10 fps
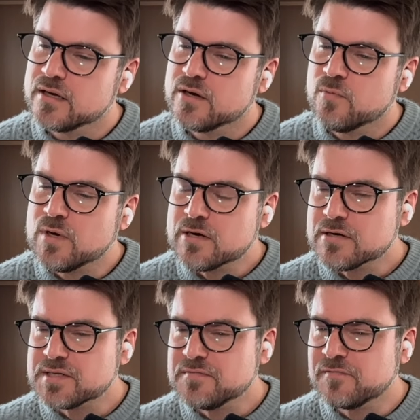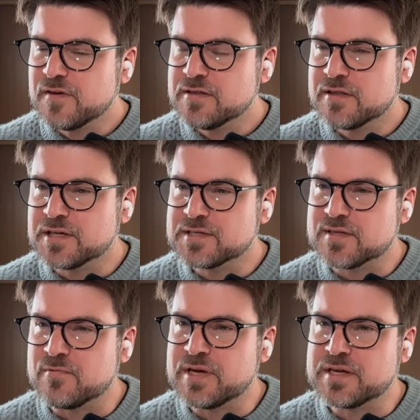What are some fun things
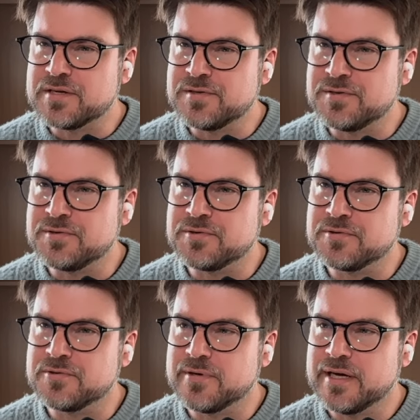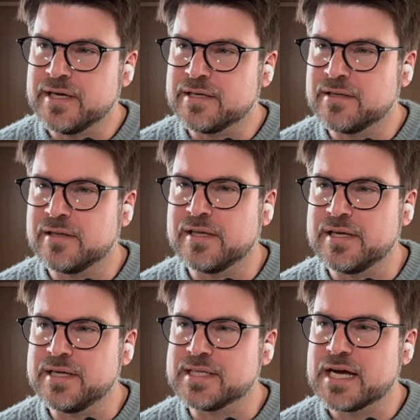that we can do in
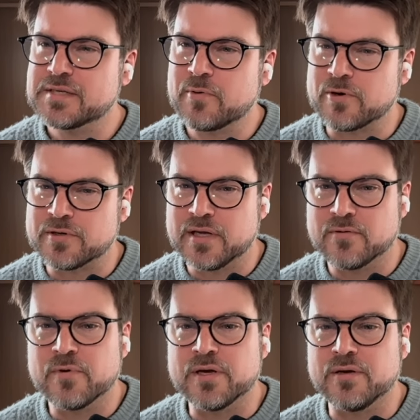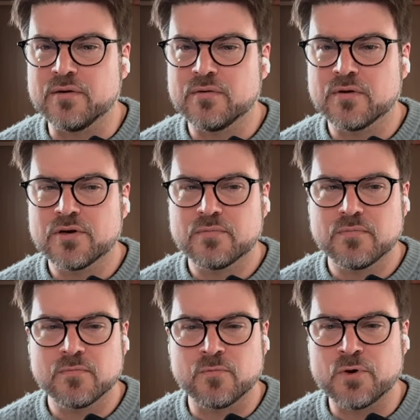the dashboard that we
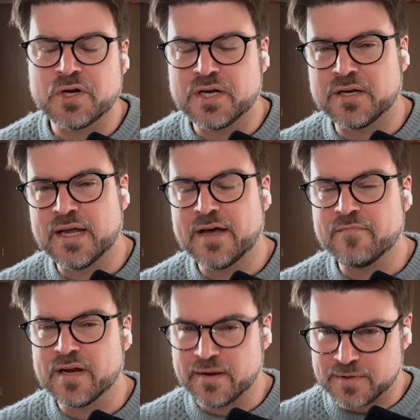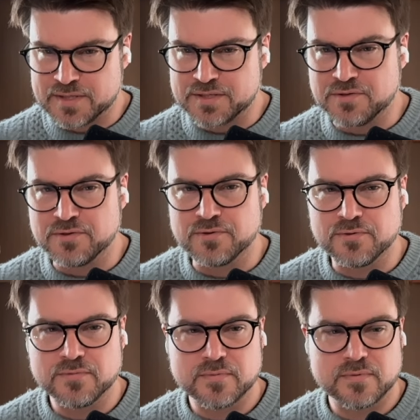wouldn't have been able to
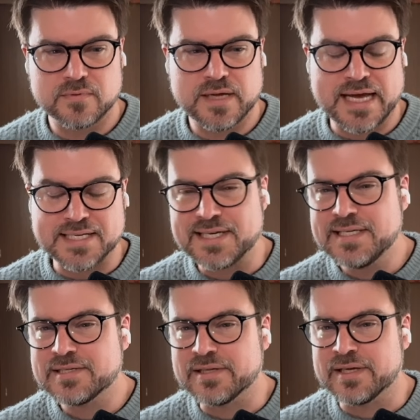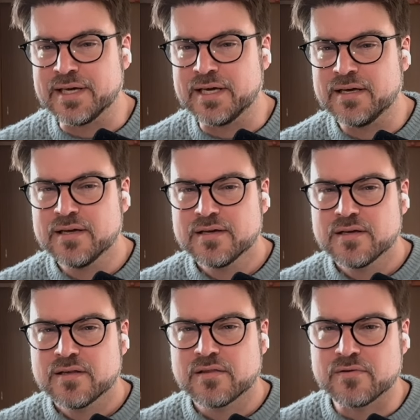do as easily
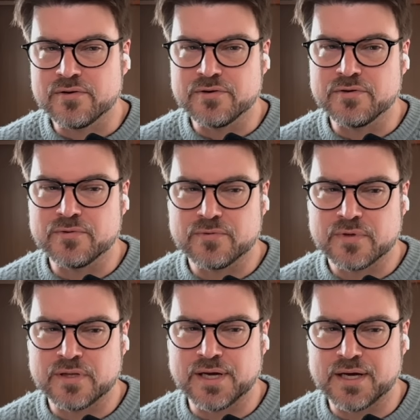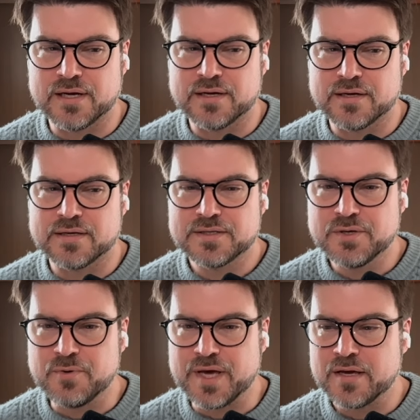through the
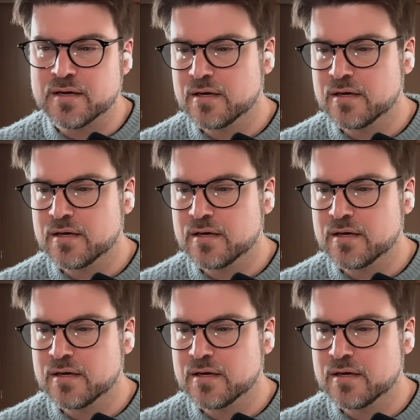TUI?